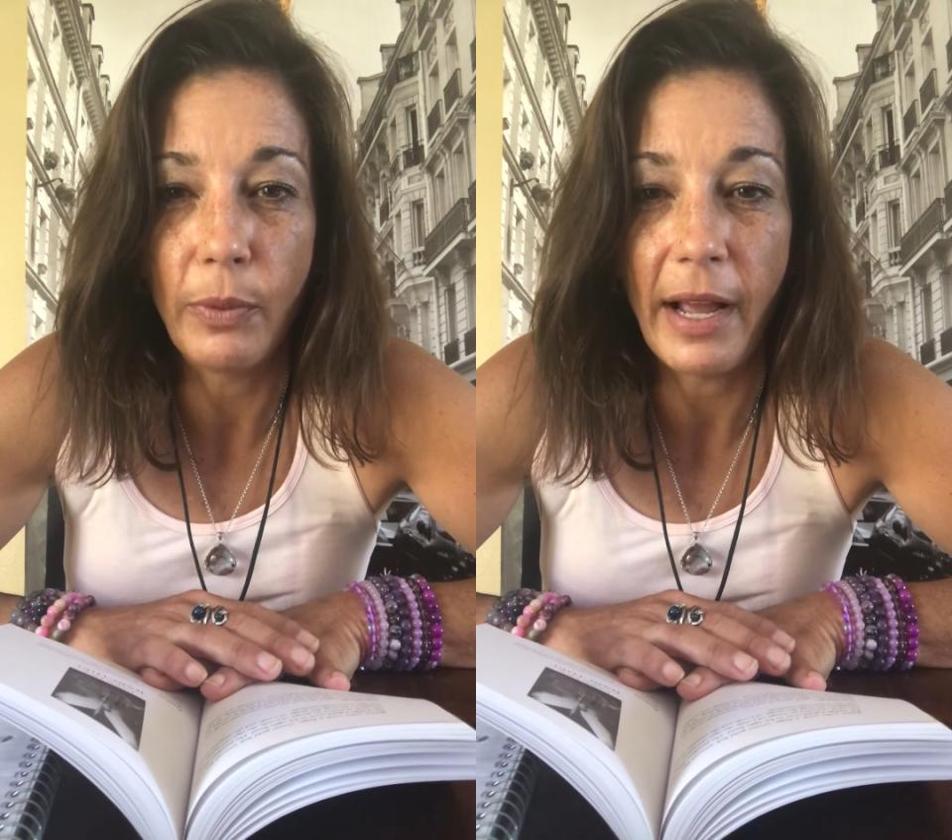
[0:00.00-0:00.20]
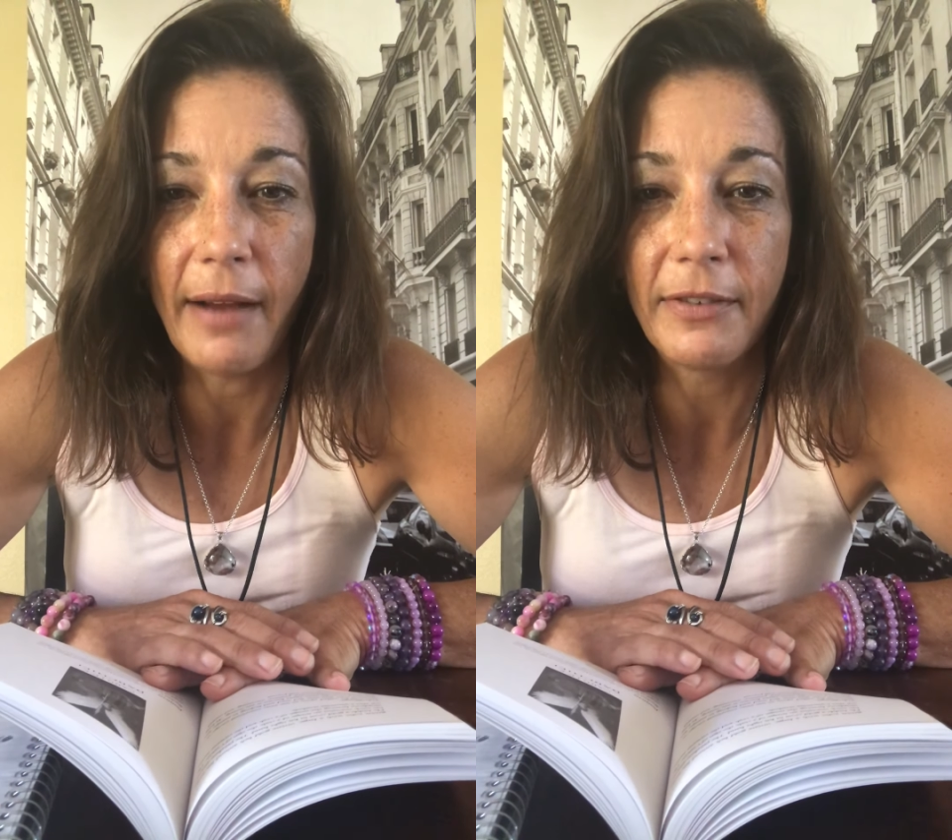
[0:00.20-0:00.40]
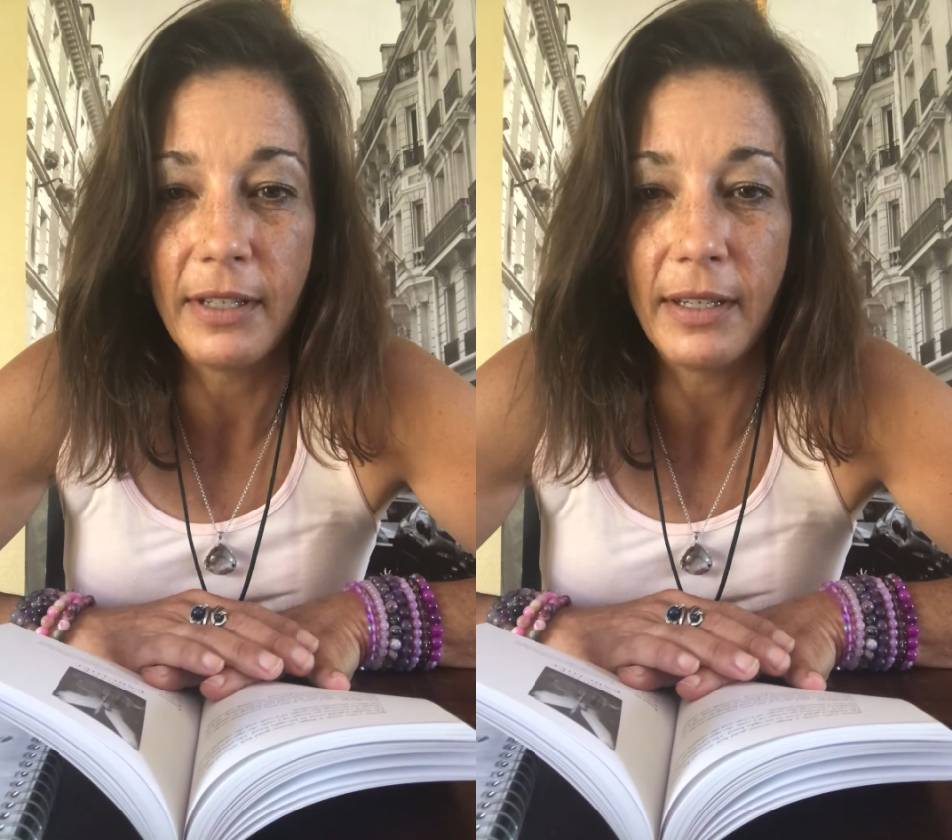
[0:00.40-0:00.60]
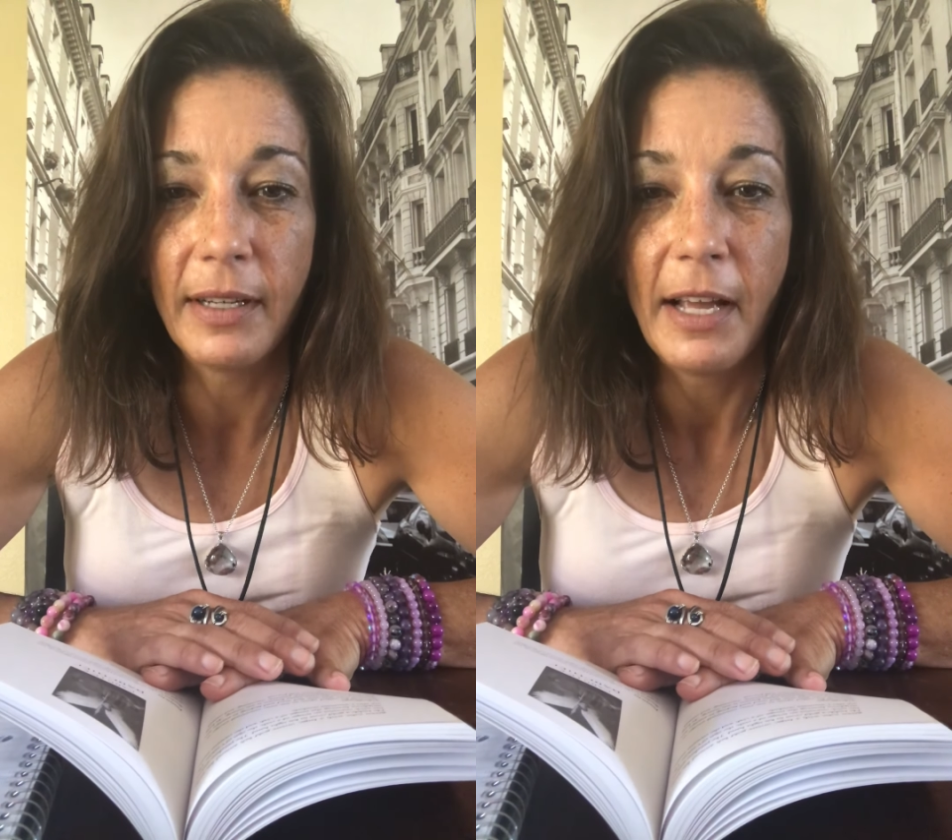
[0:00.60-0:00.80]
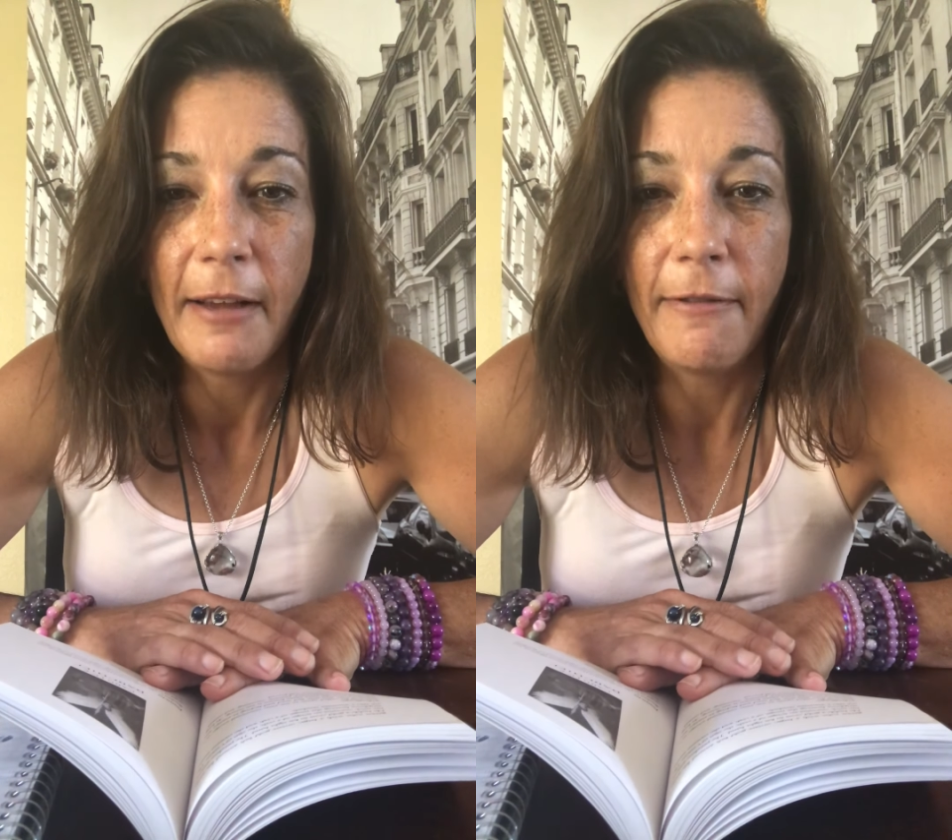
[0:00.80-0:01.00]
we have to
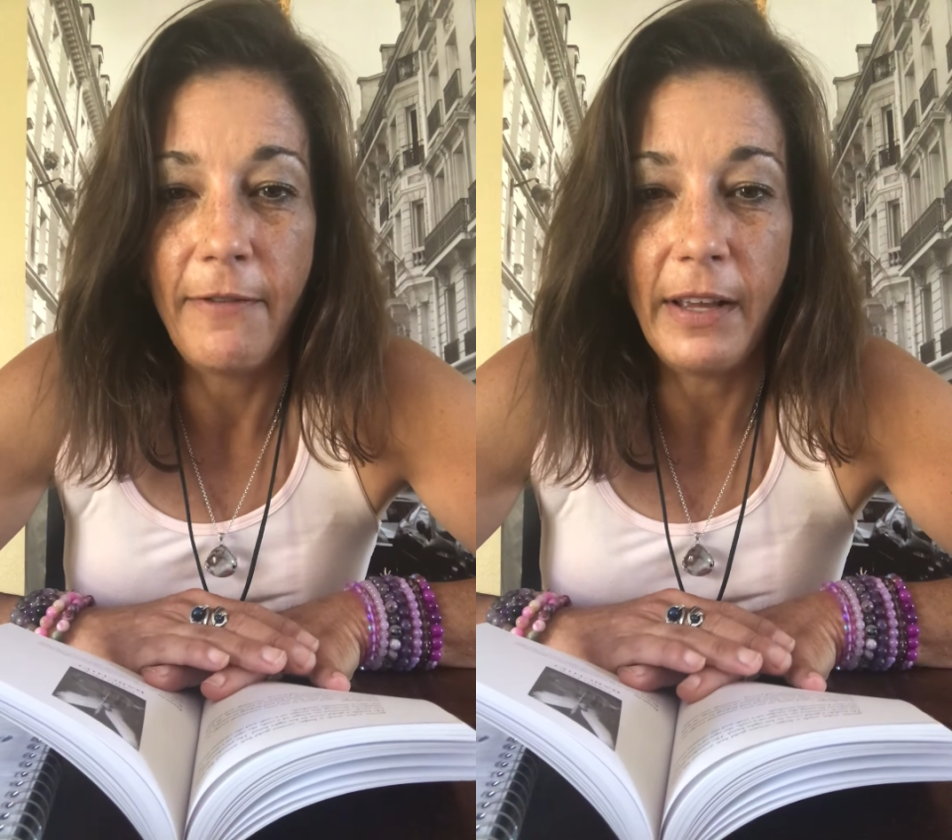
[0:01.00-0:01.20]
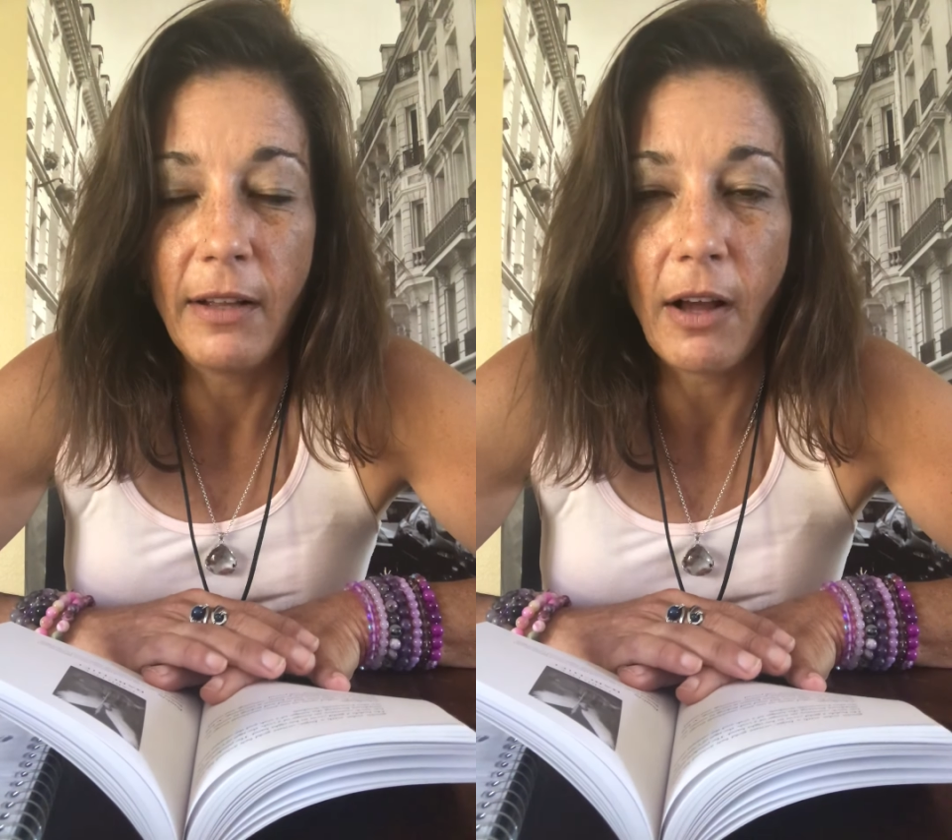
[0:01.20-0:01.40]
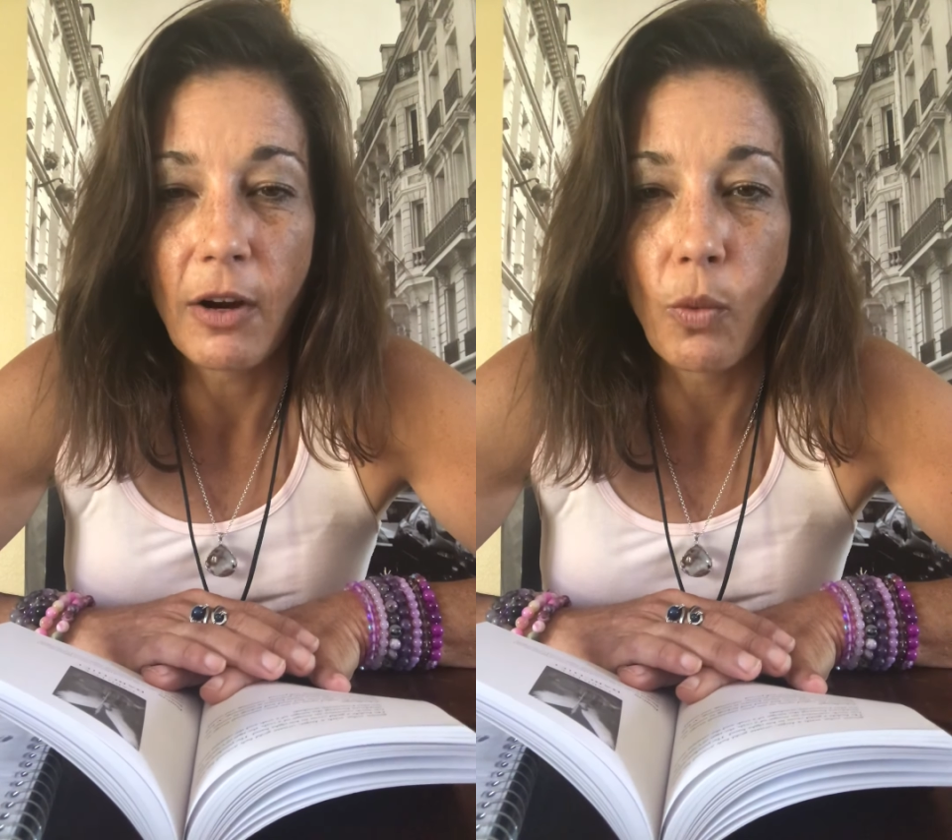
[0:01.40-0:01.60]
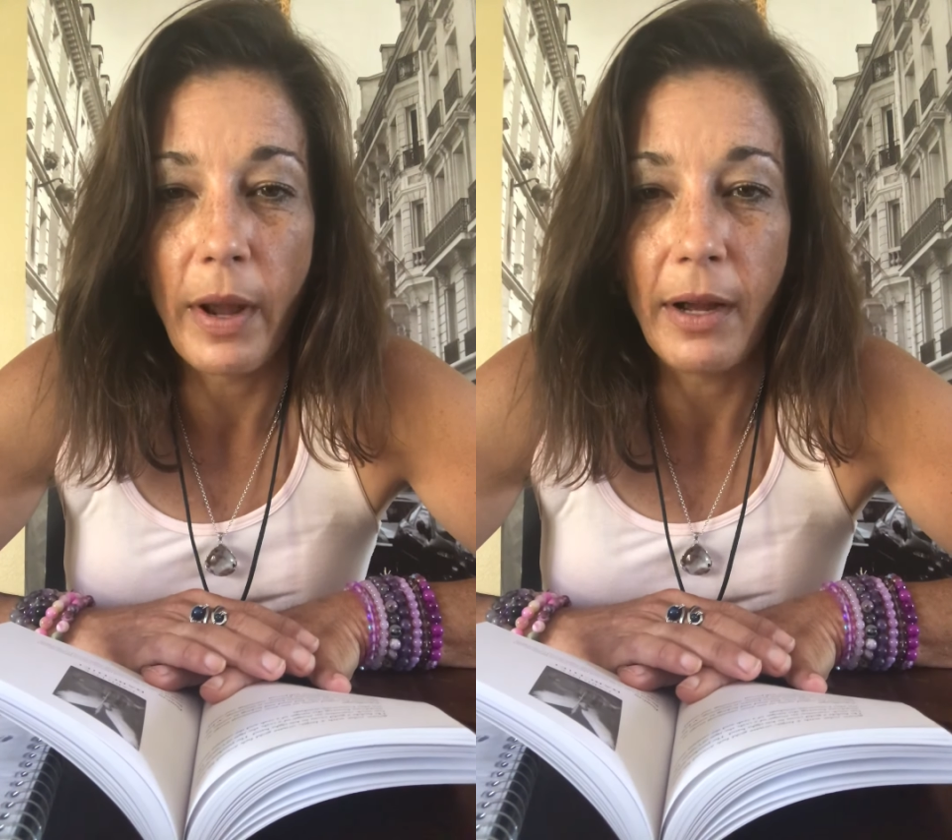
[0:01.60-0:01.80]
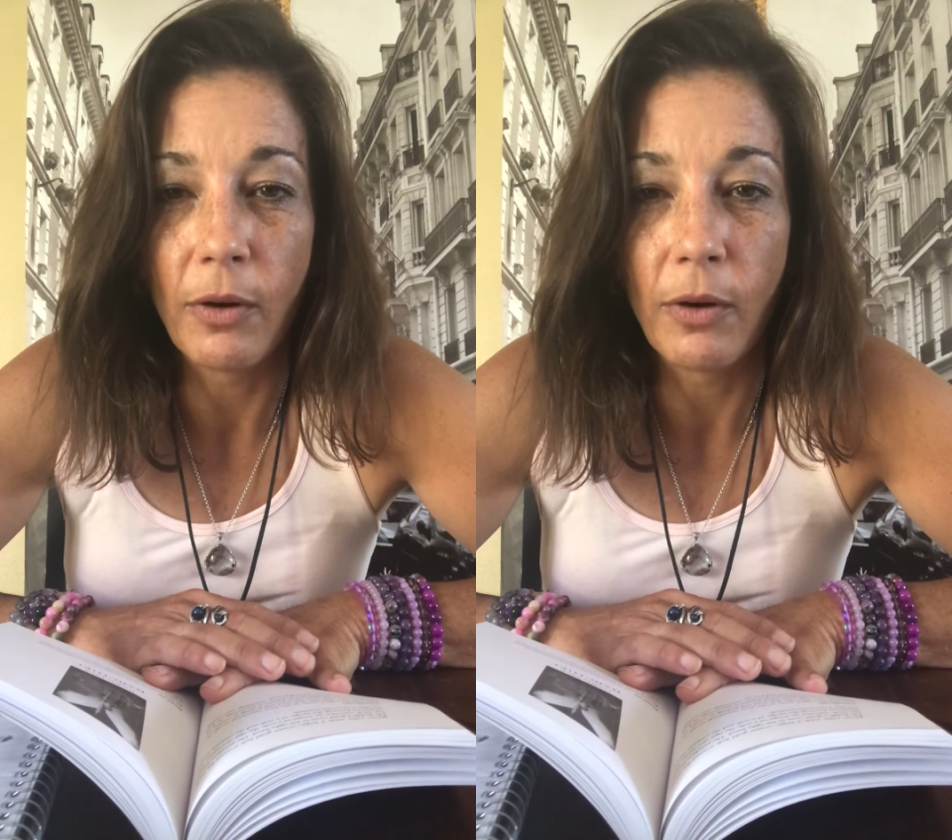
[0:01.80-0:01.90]
feel our way